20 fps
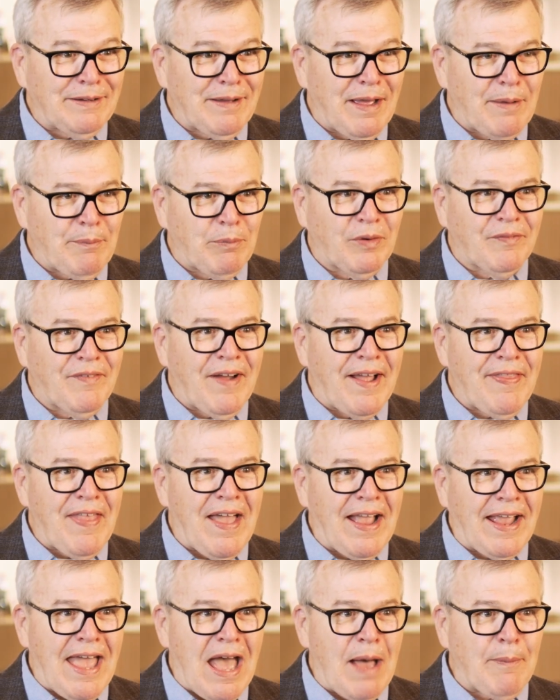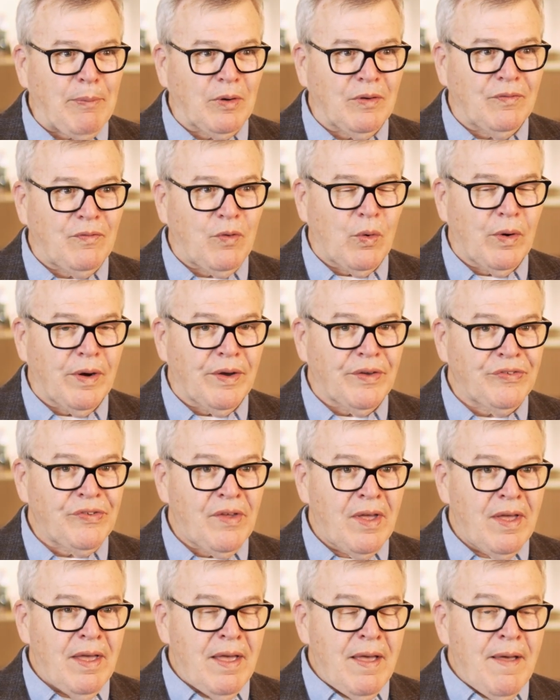and provide that capital for us.
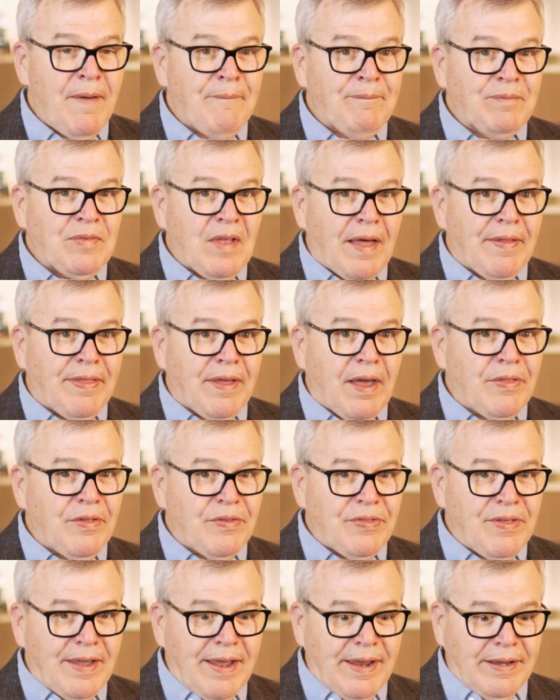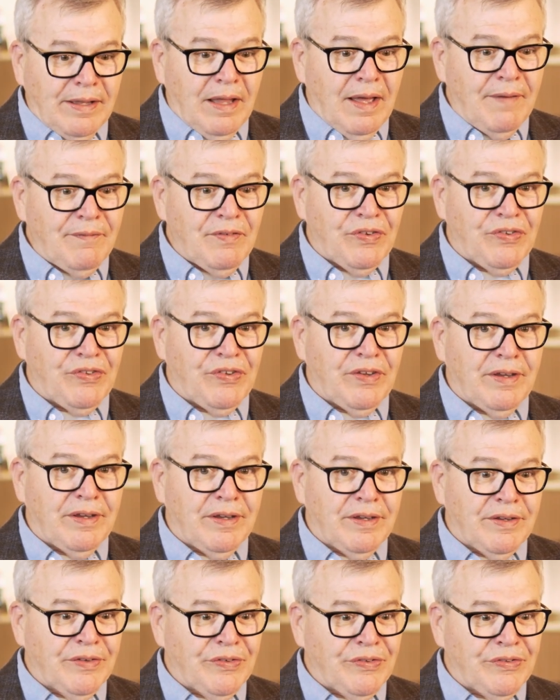And the other thing I'd love to
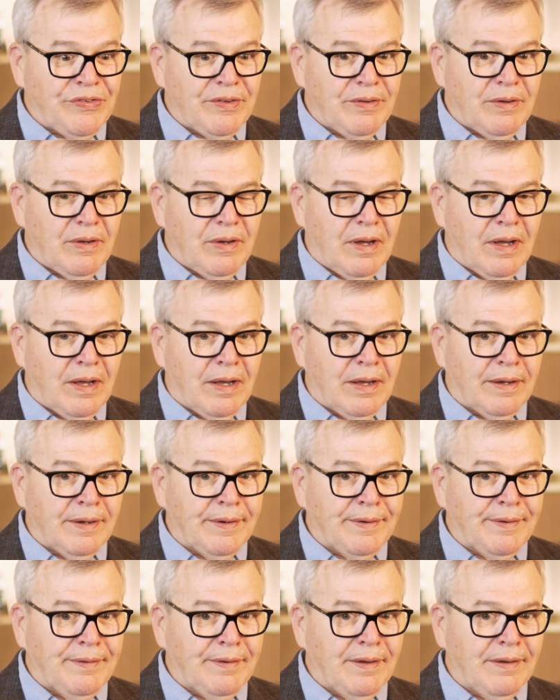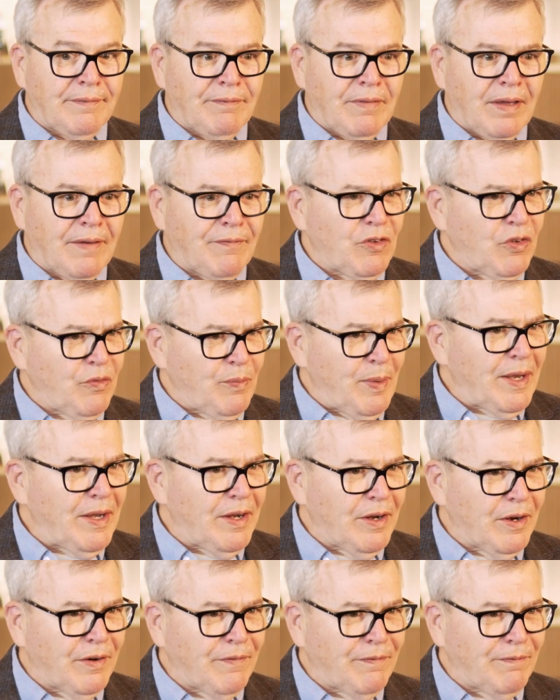see is if, if you've been
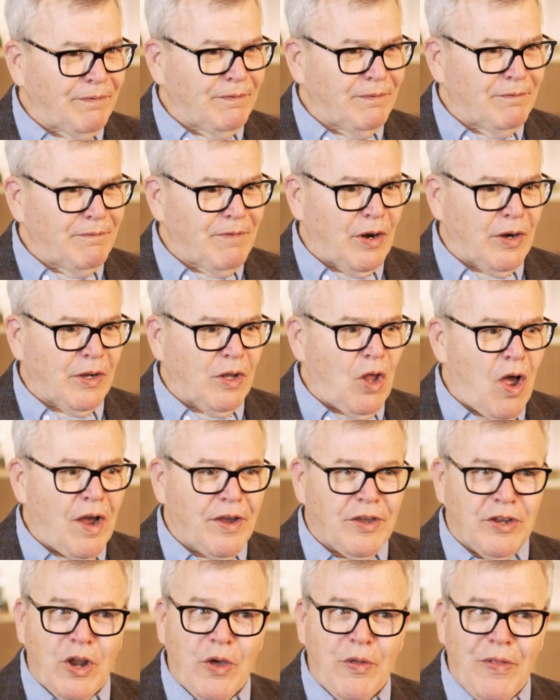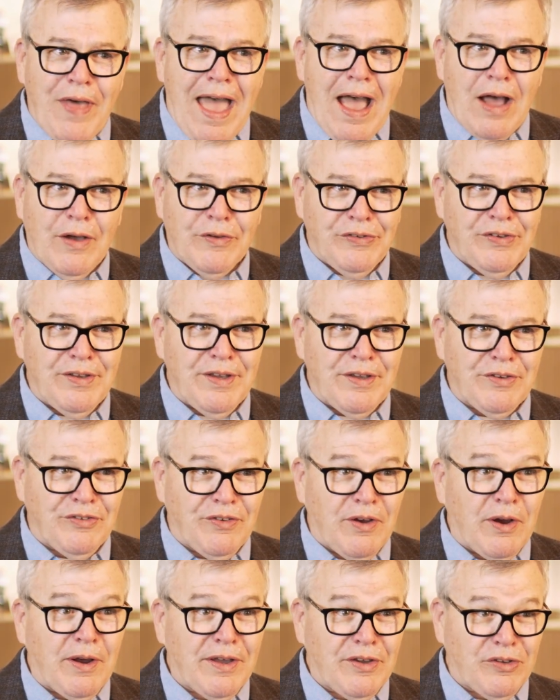here very long, you know the housing is
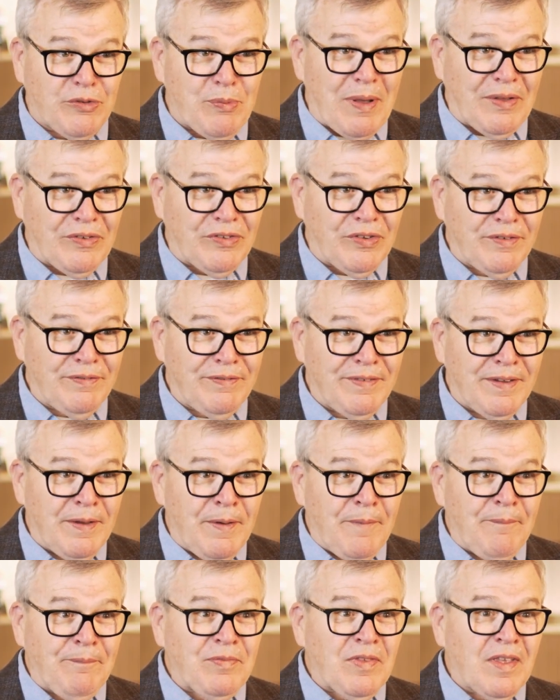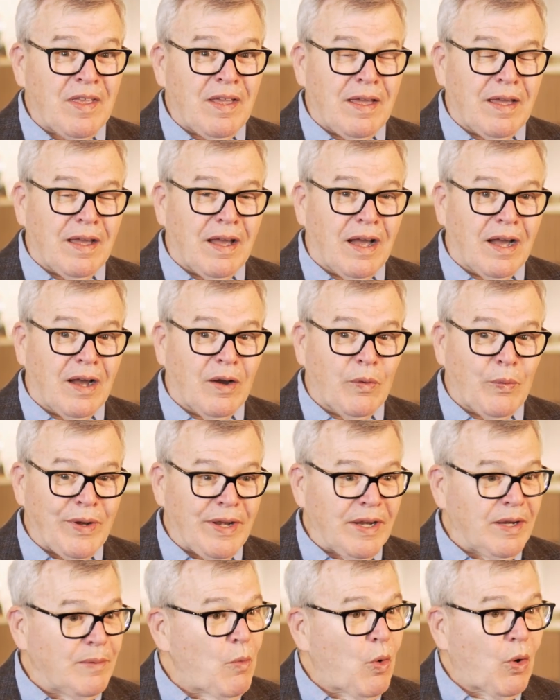very expensive. We
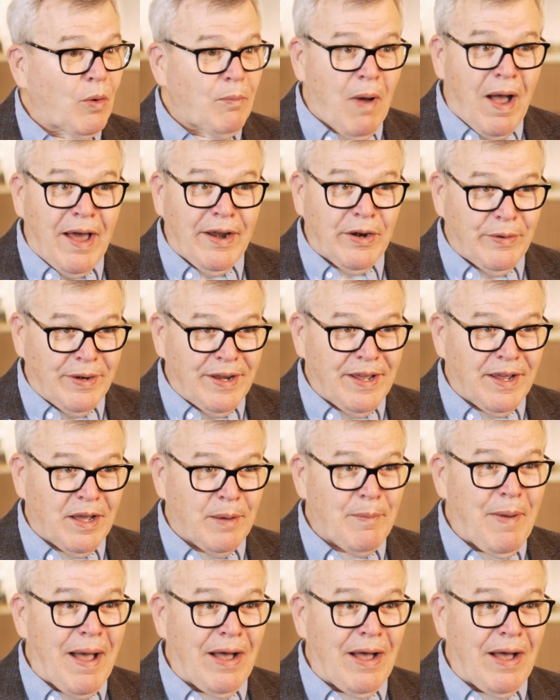need more moderate income